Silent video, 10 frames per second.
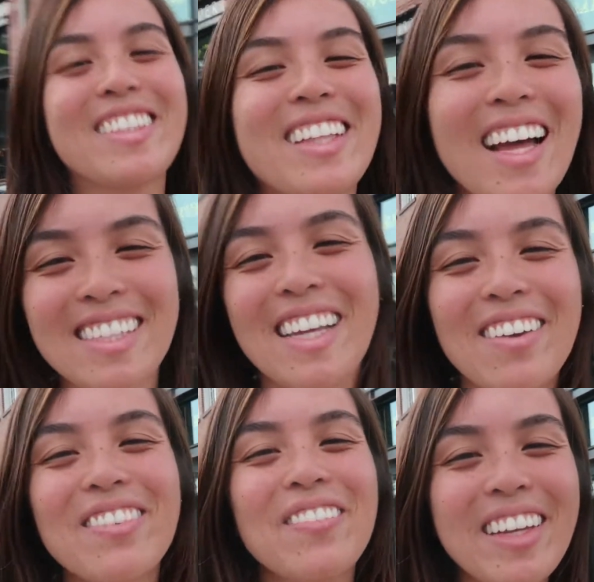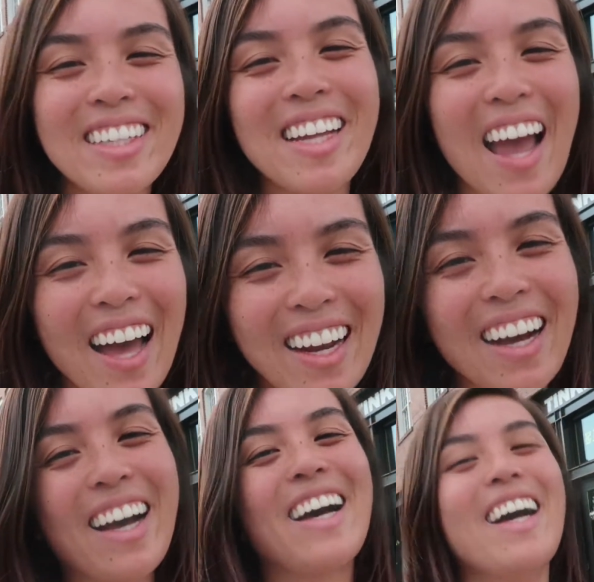so that's it from Indiana.
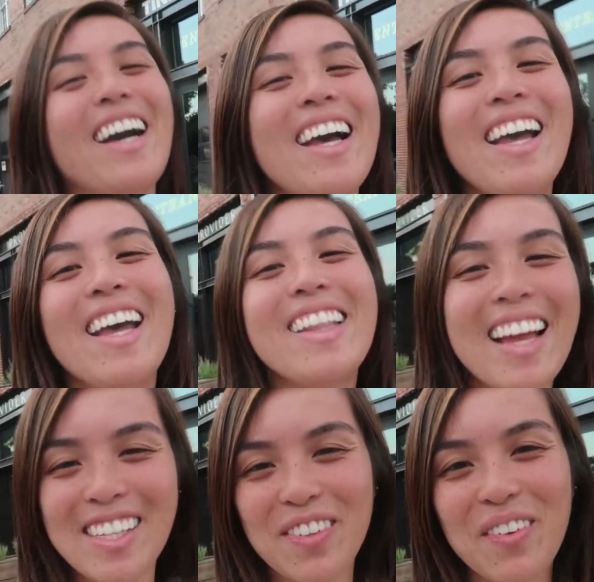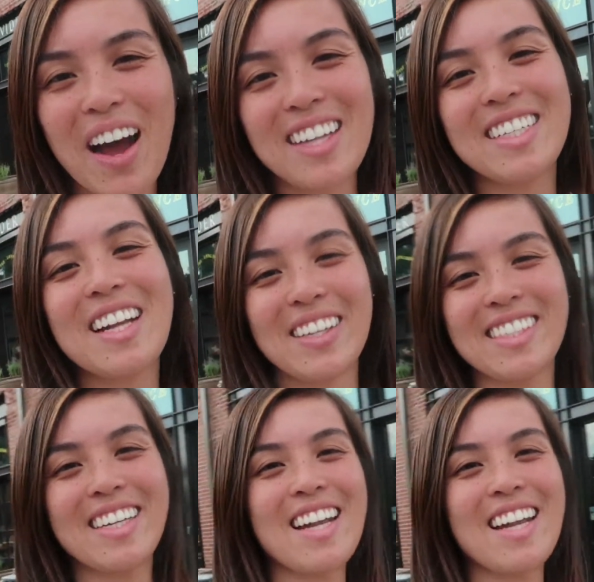Thanks for watching. I'll see you